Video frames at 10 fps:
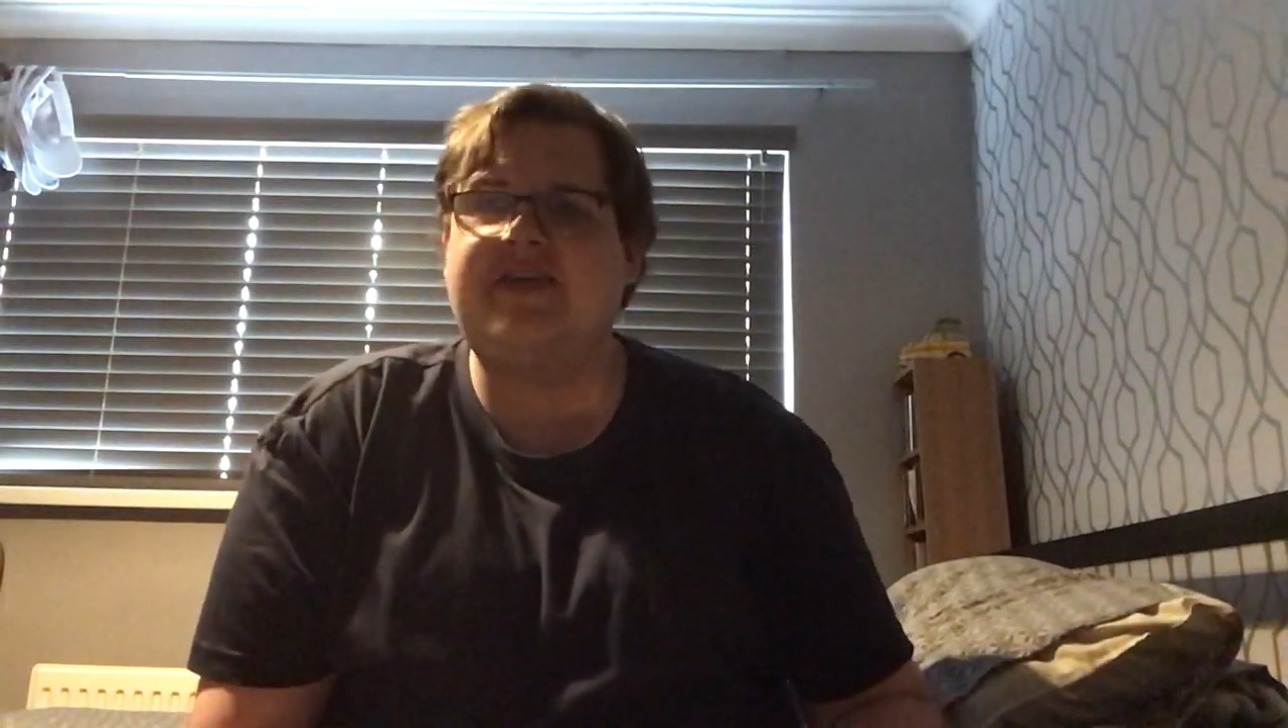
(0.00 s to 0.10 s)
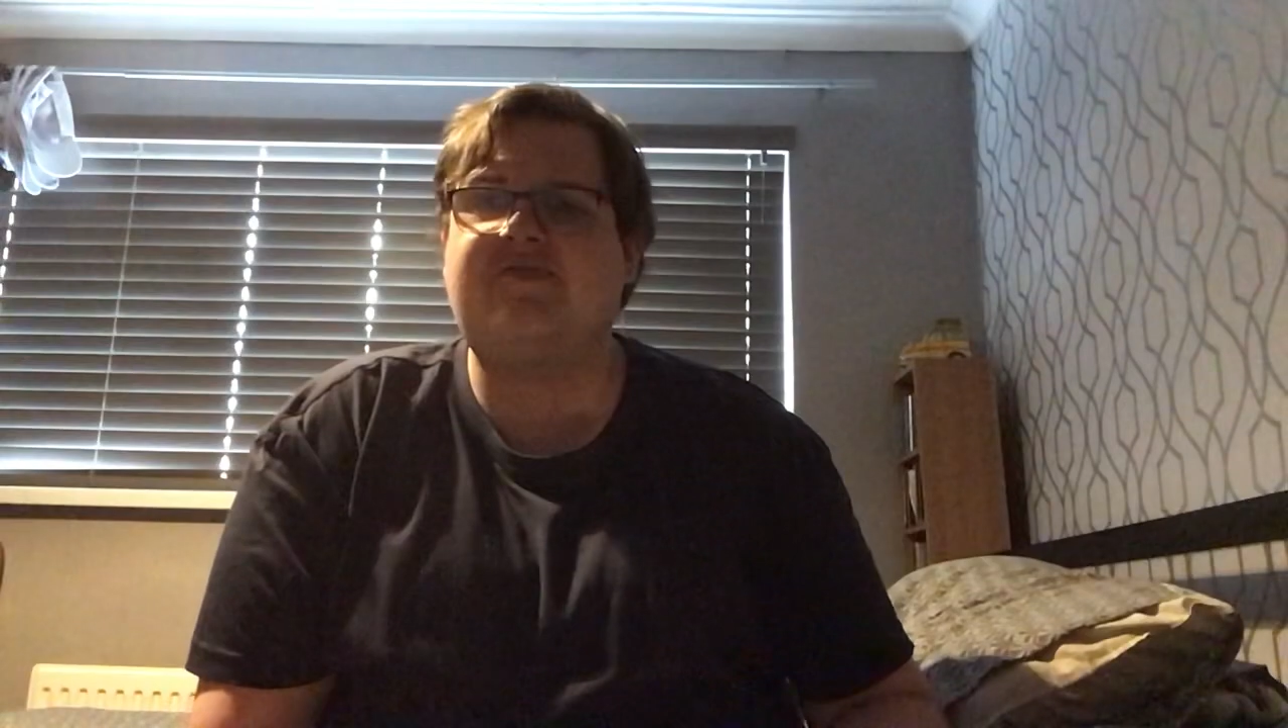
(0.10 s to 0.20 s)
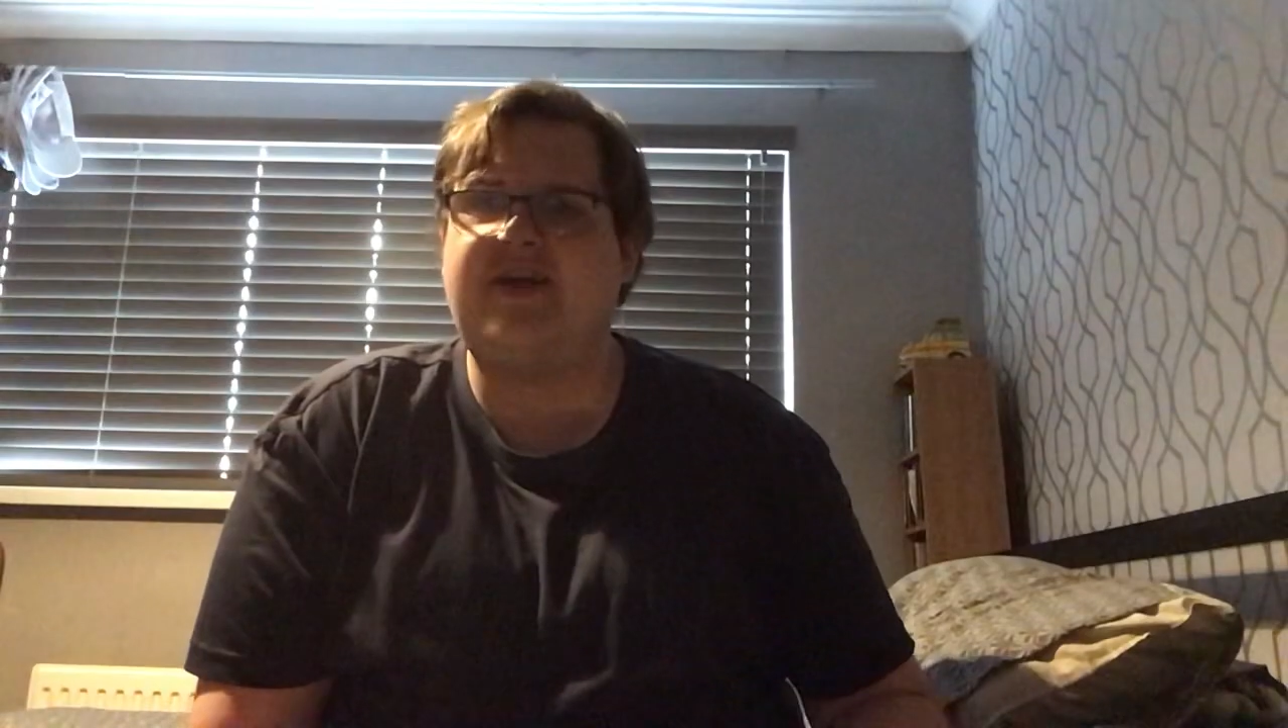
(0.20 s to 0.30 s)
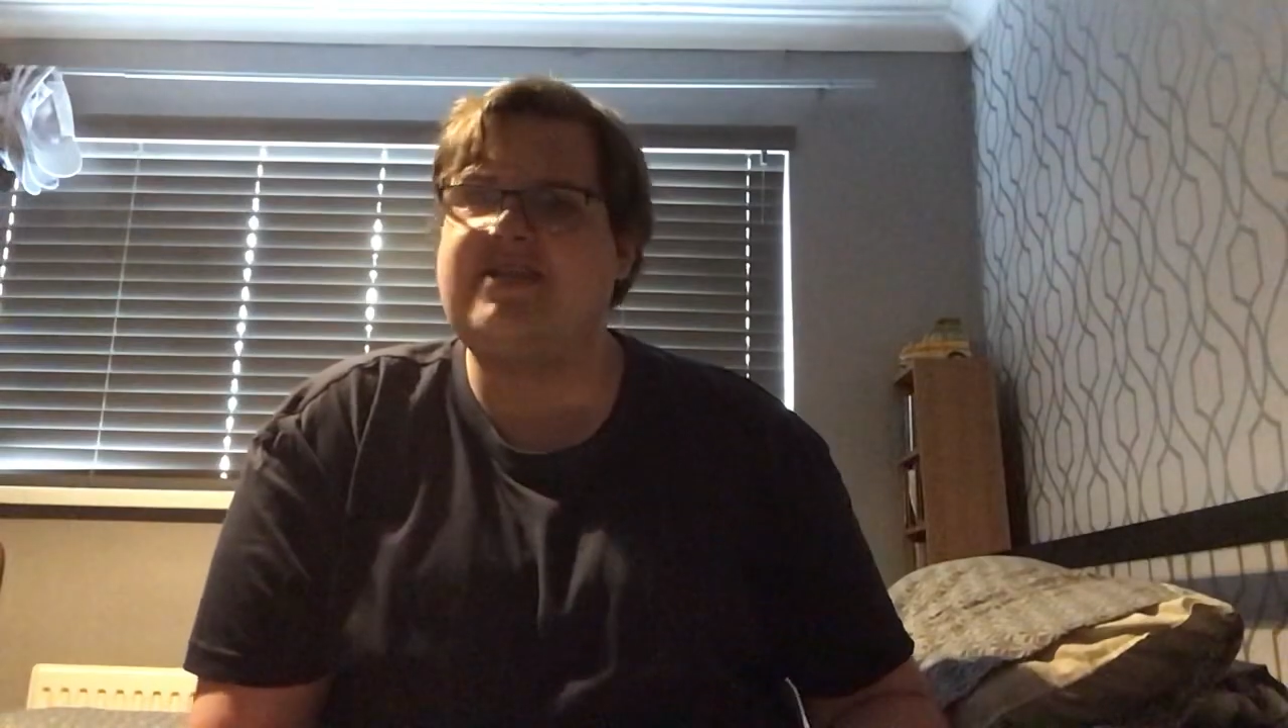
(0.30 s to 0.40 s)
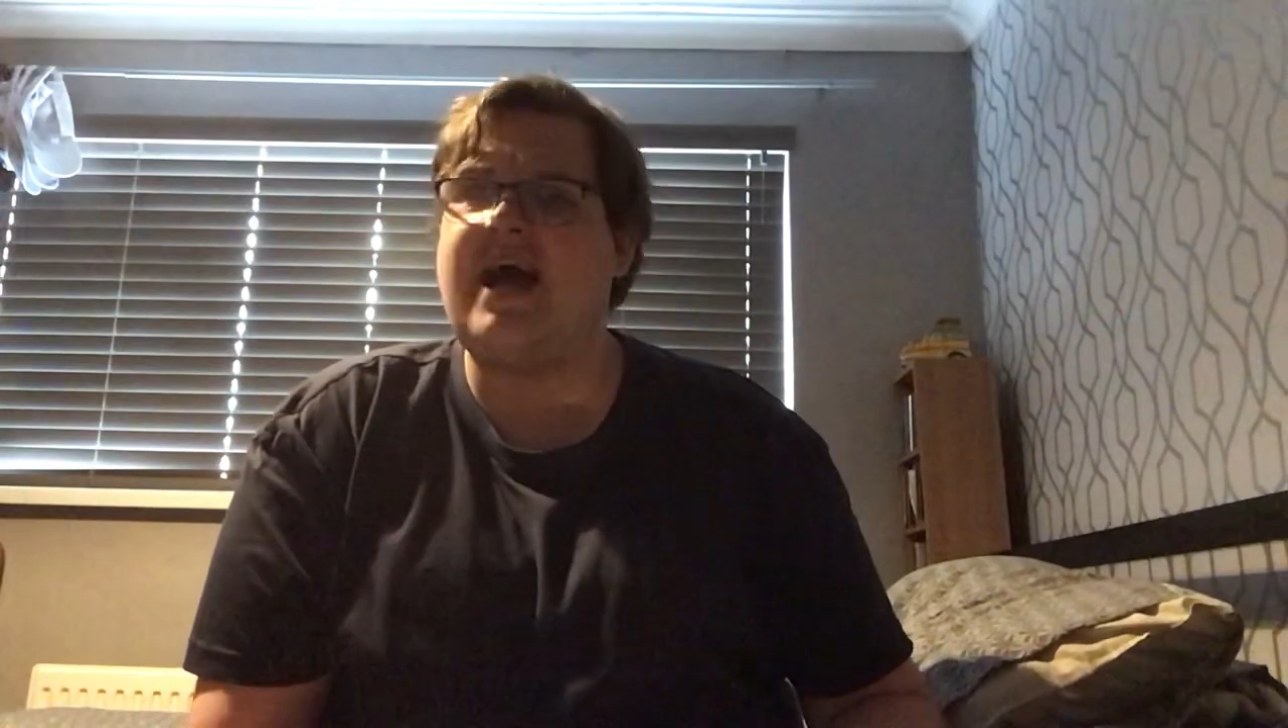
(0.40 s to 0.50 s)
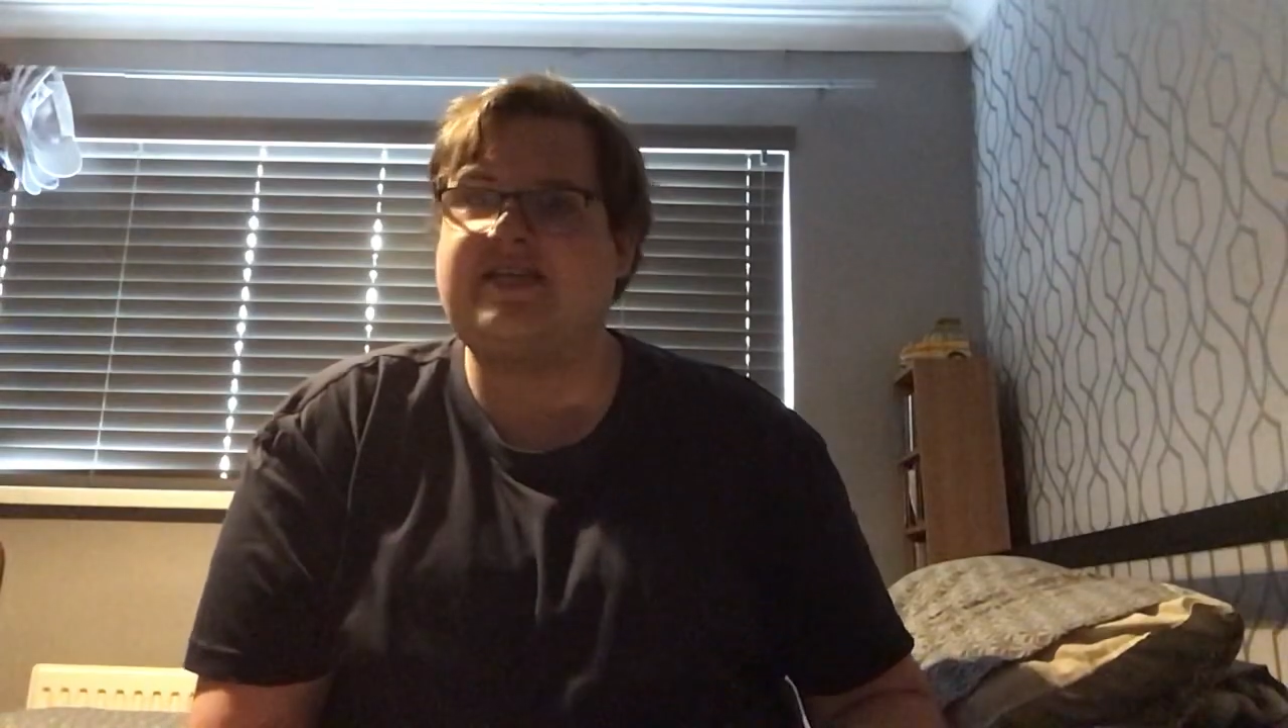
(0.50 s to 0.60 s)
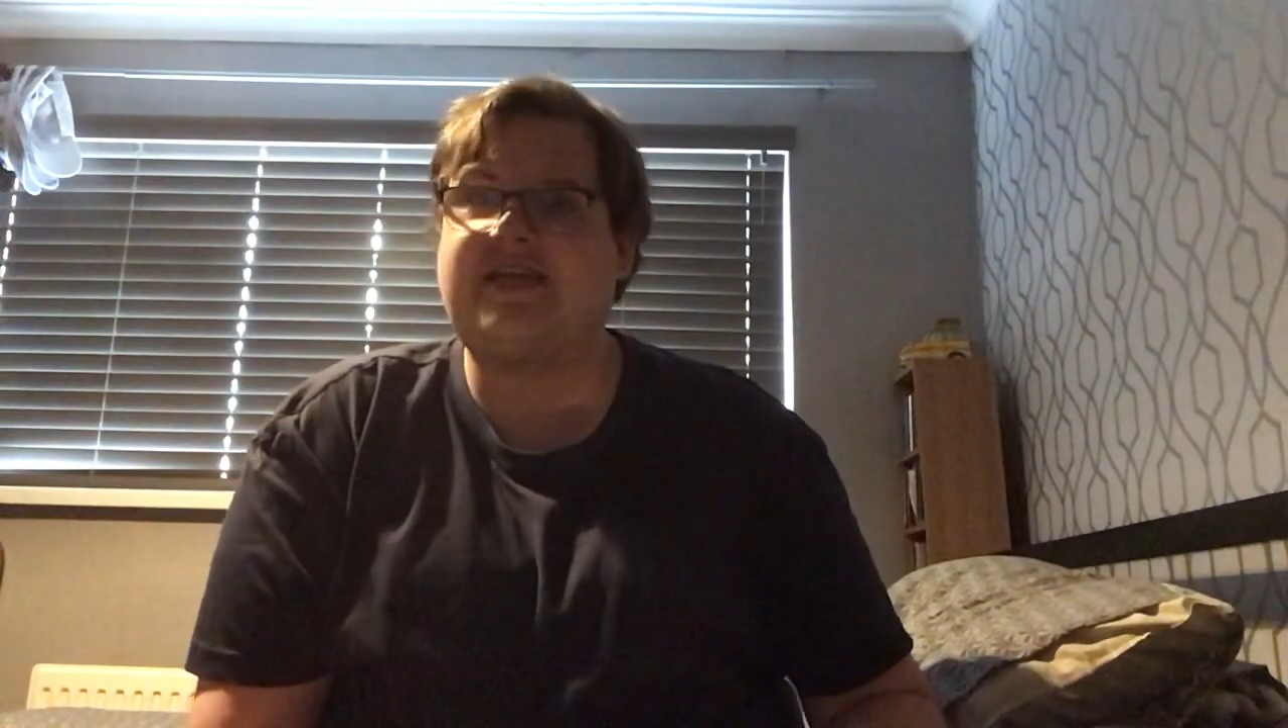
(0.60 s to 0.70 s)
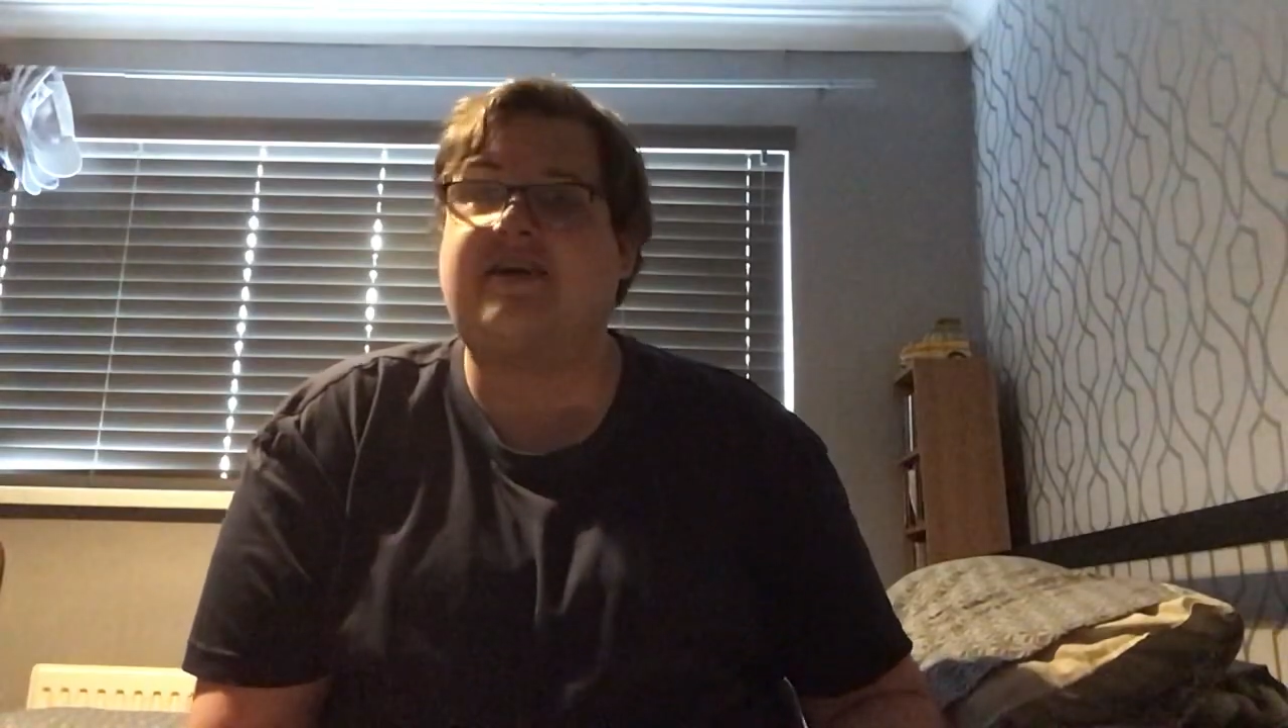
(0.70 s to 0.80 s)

He's a fantastic